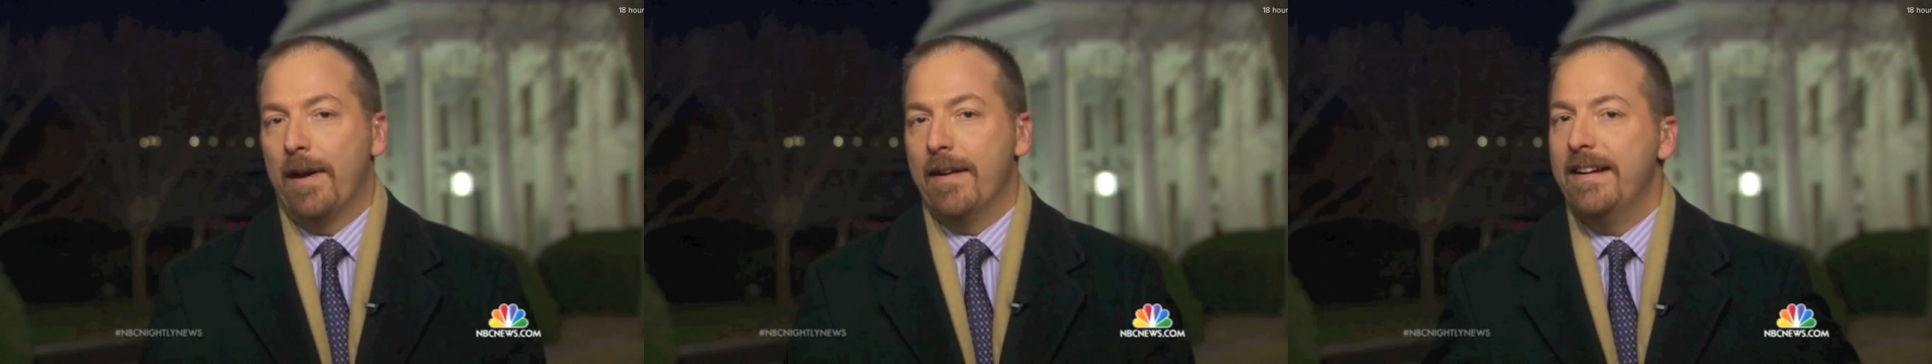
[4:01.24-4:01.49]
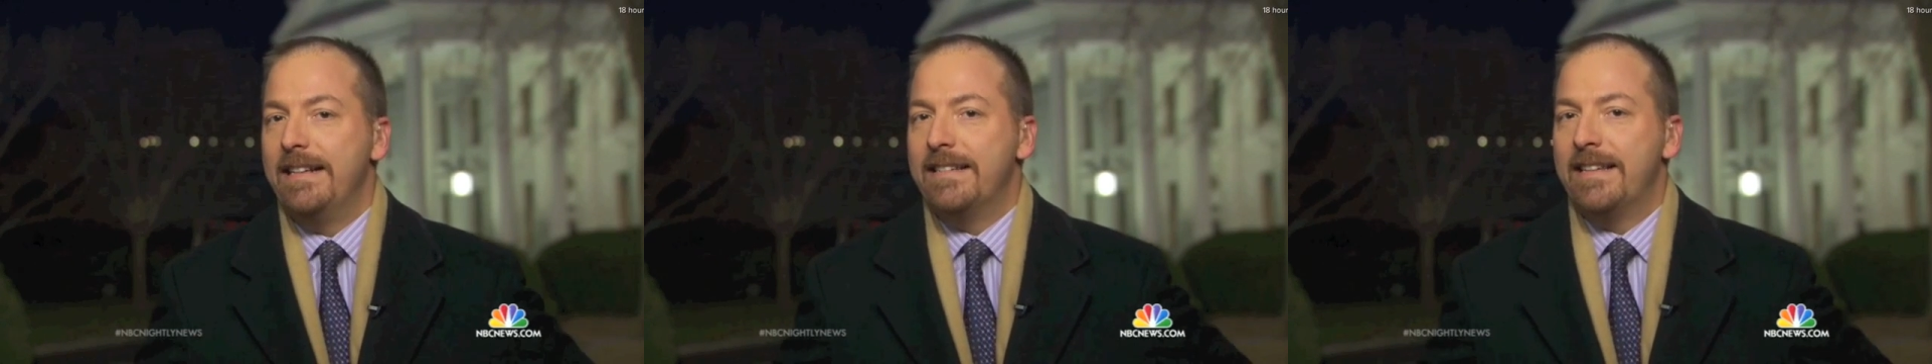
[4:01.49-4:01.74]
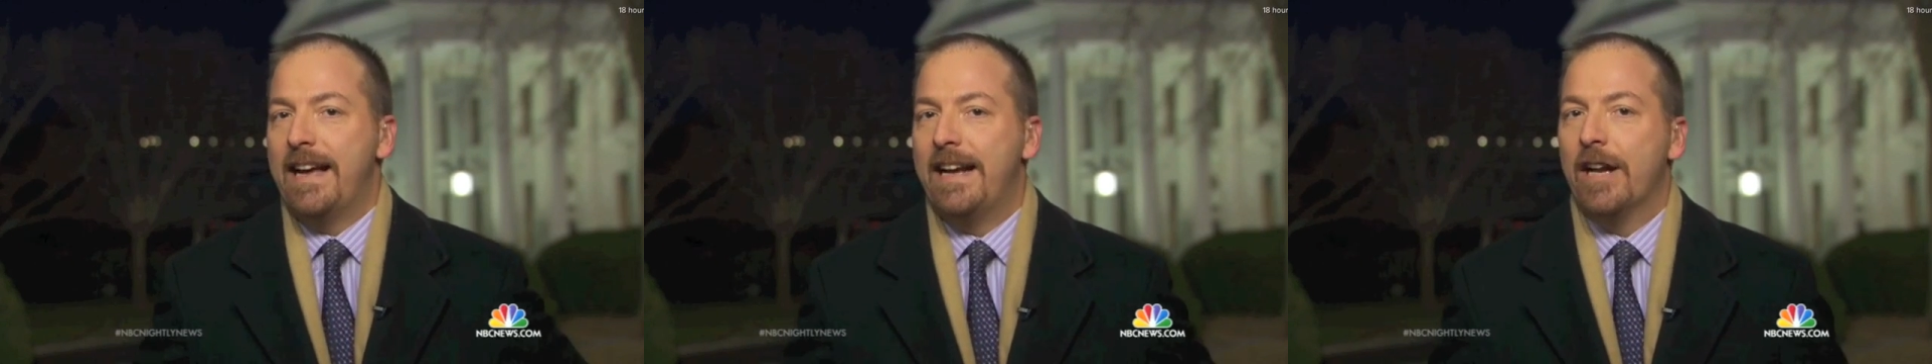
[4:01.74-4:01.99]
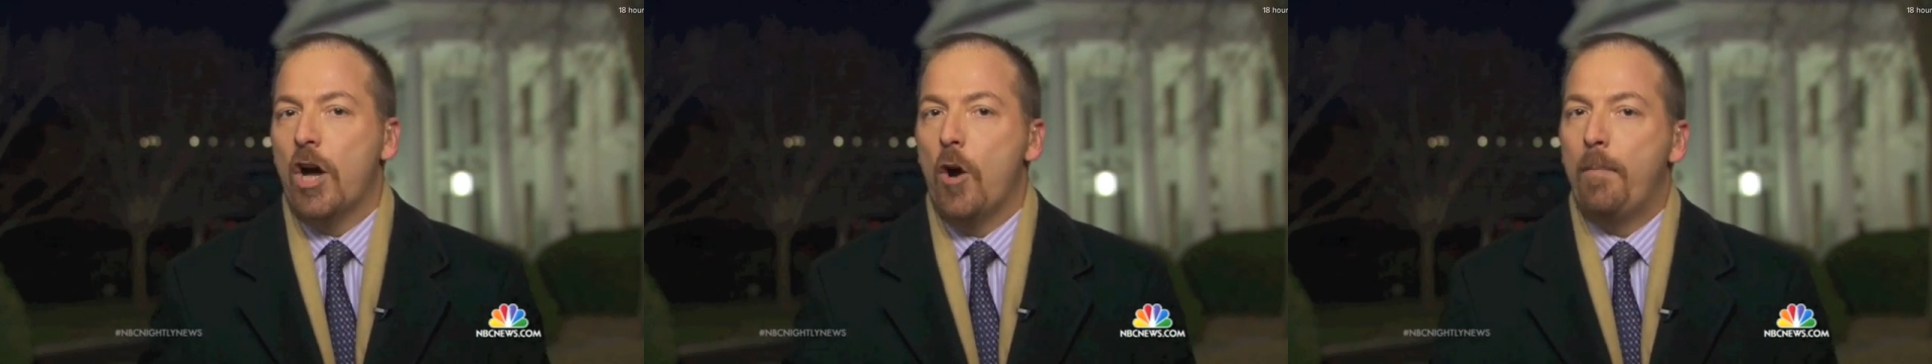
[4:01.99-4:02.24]
the president
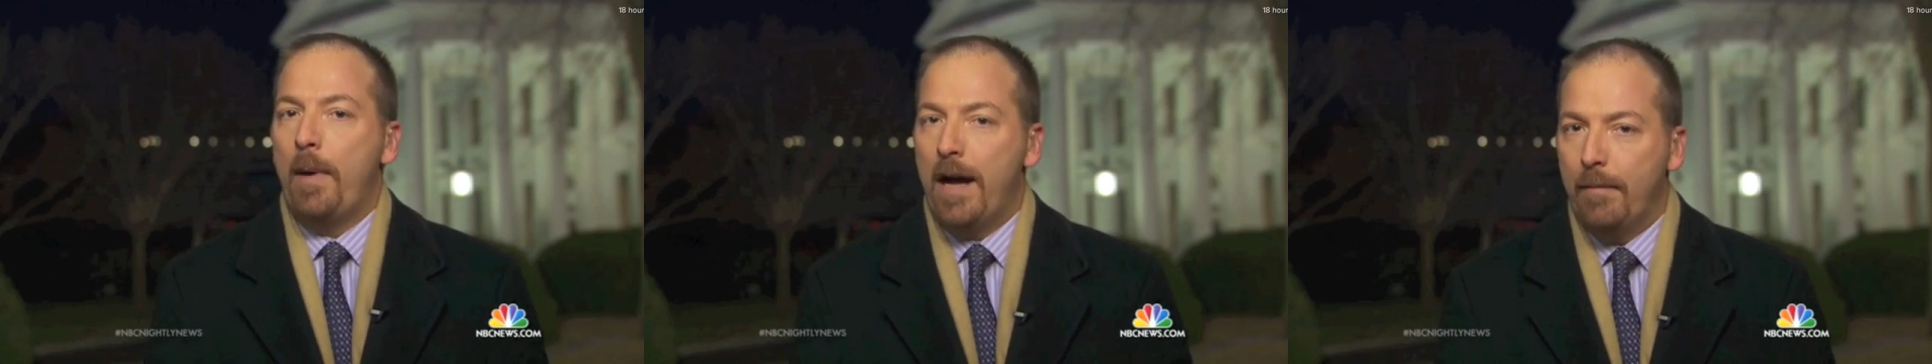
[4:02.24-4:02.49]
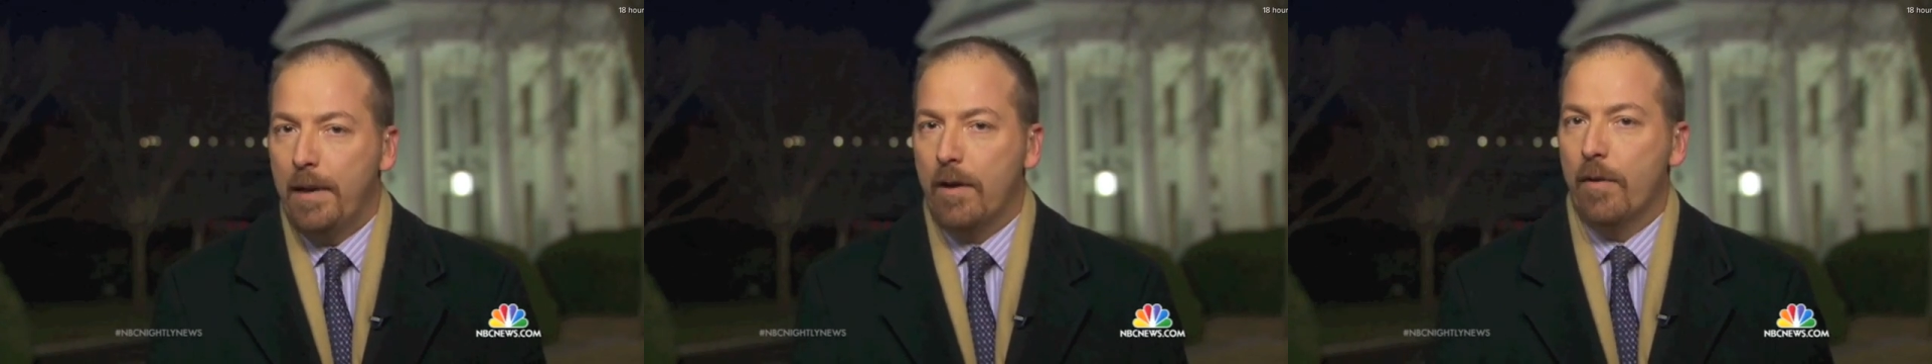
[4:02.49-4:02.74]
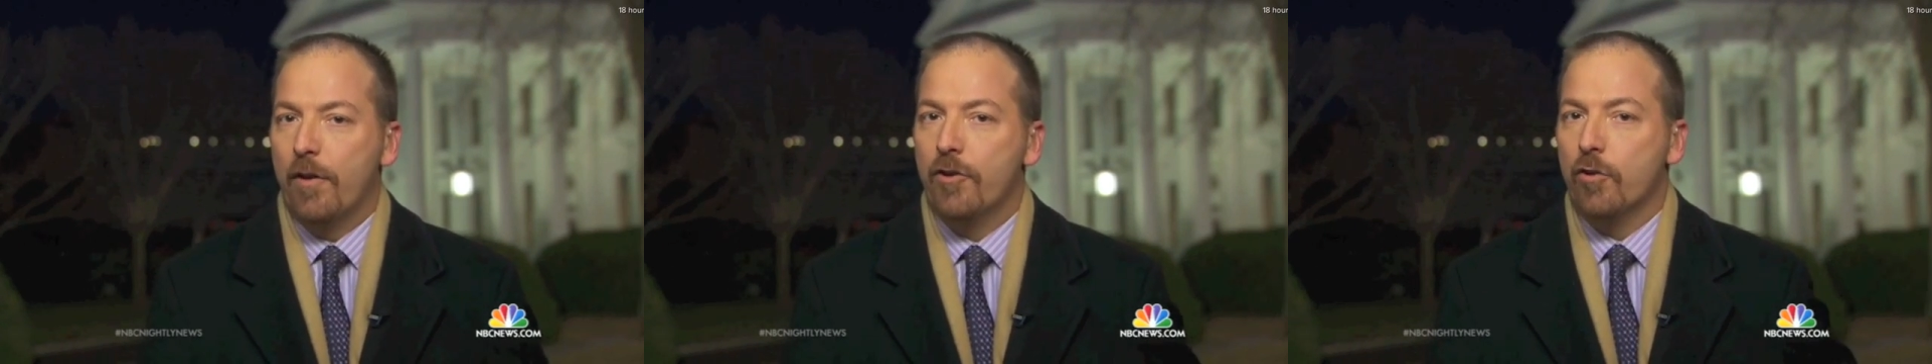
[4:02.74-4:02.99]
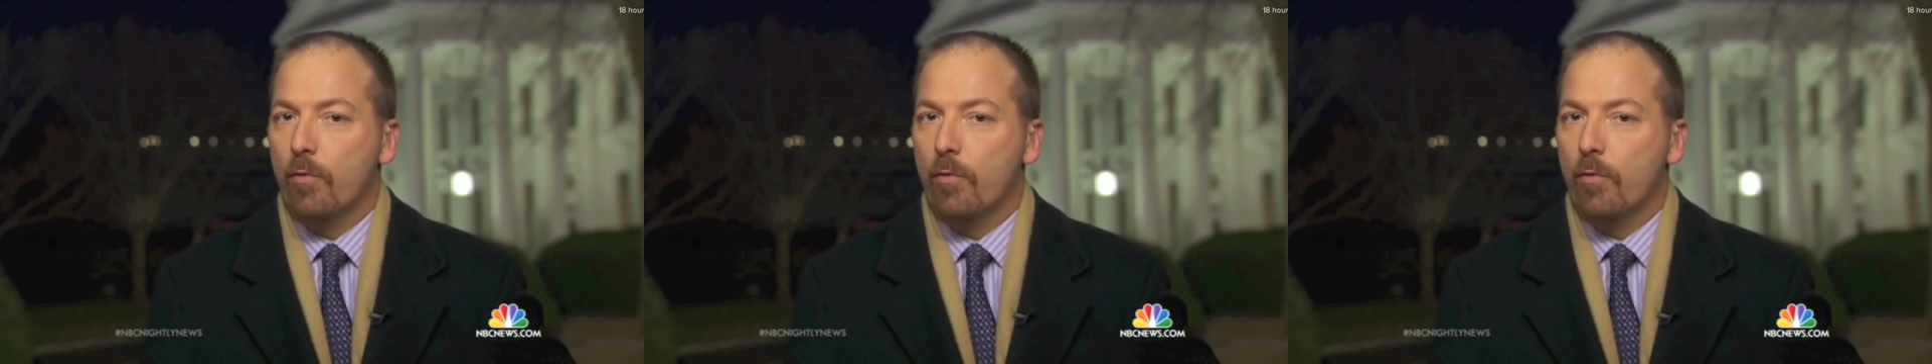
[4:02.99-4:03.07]
decided to go public with a